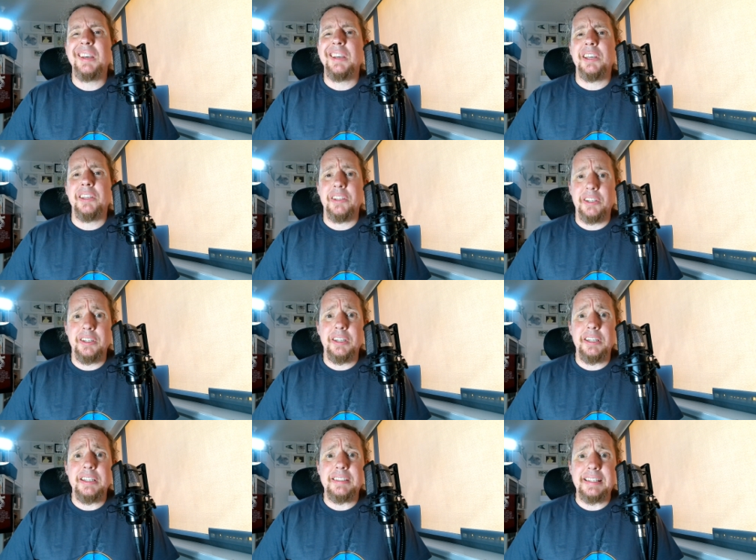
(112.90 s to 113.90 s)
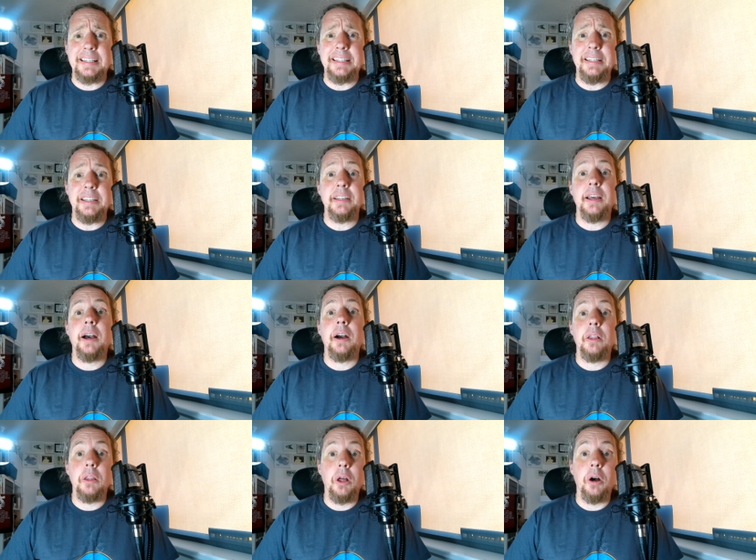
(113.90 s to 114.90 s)
you're going to need to clean it a
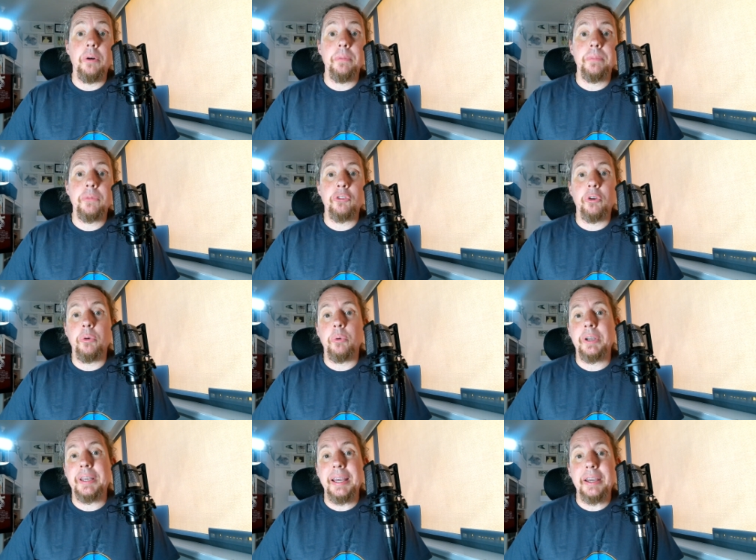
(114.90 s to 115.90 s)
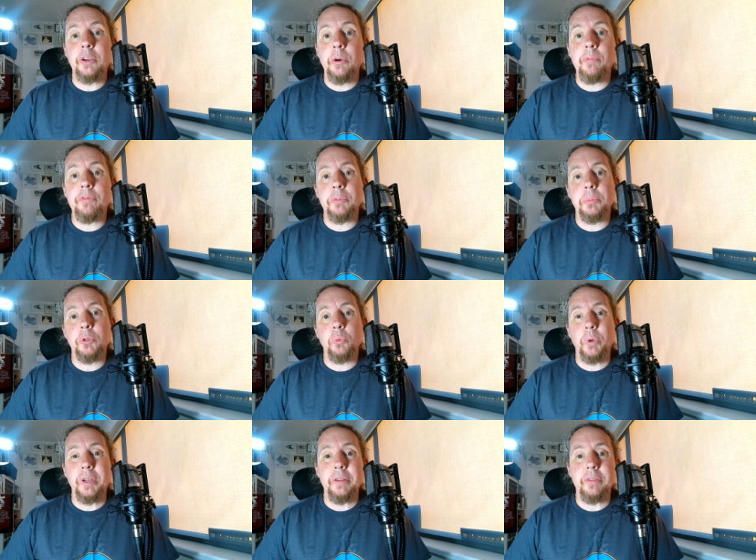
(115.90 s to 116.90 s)
lot, so get comfortable
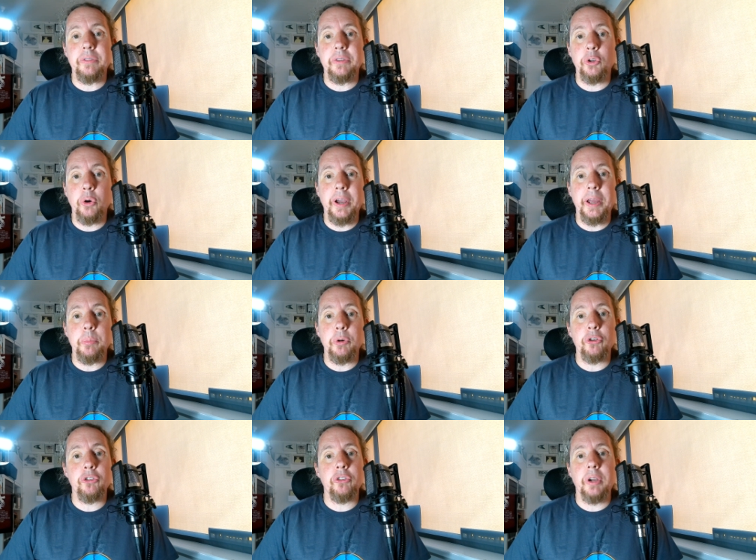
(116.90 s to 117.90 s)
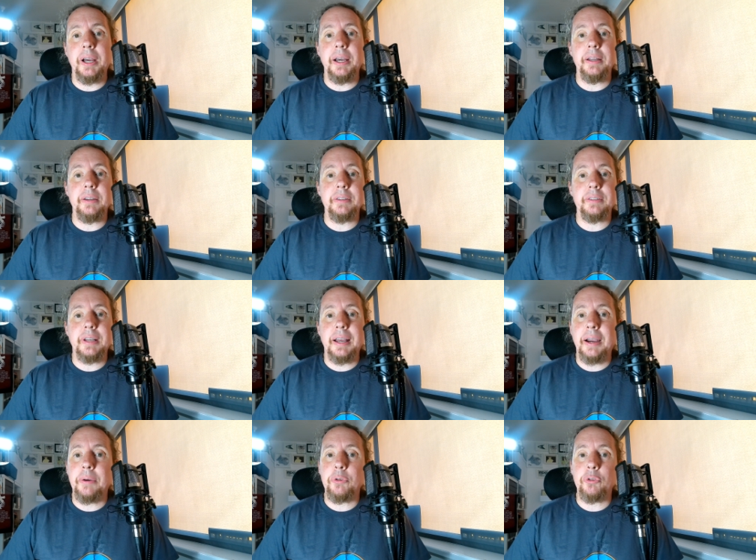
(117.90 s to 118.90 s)
with your airbrush and
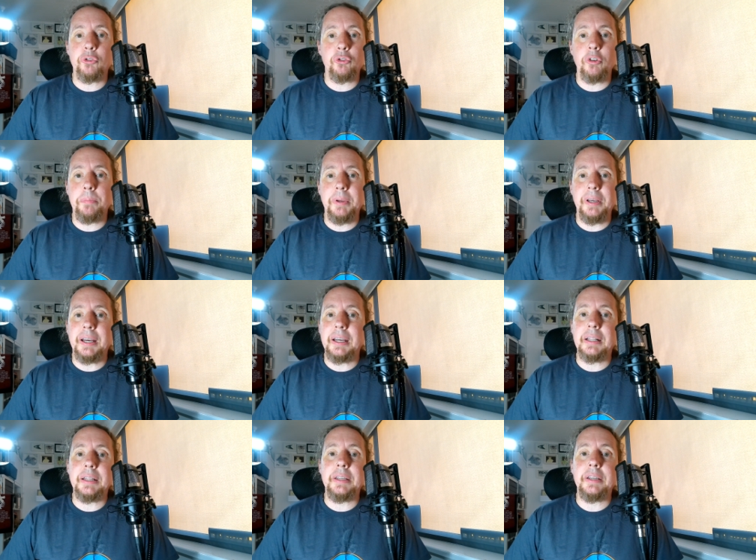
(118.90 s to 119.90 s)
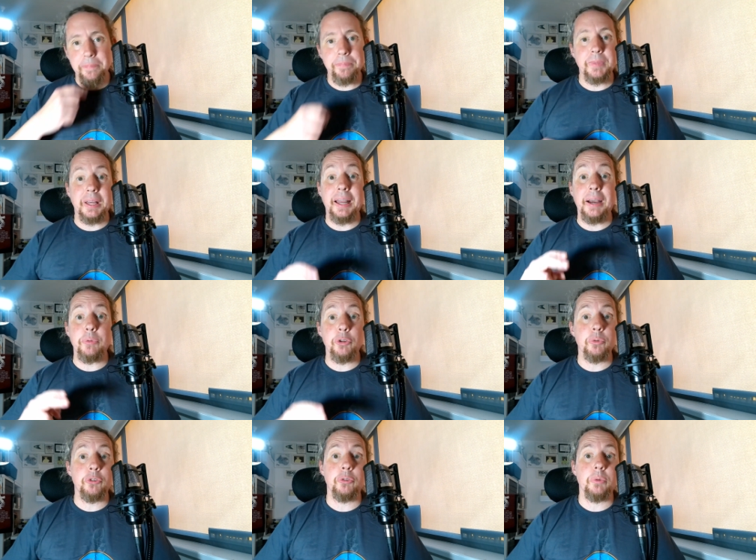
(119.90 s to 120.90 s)
how you strip it and clean it, and how
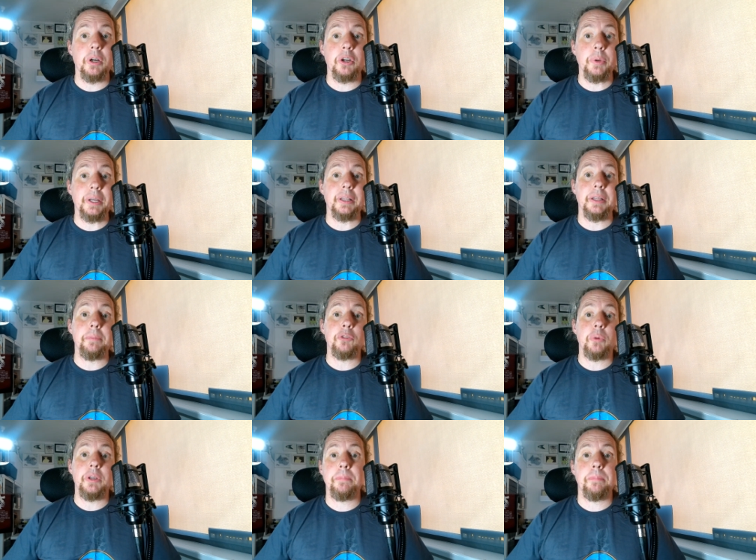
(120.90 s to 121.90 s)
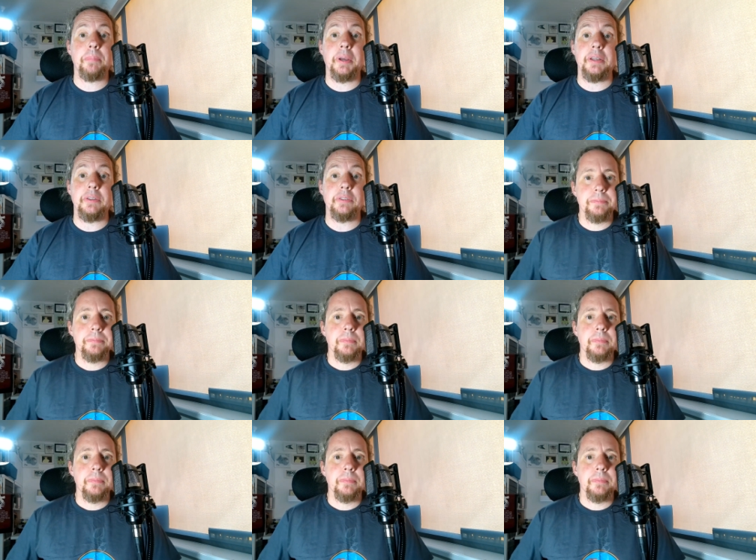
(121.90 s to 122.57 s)
you do a quick clean between paints.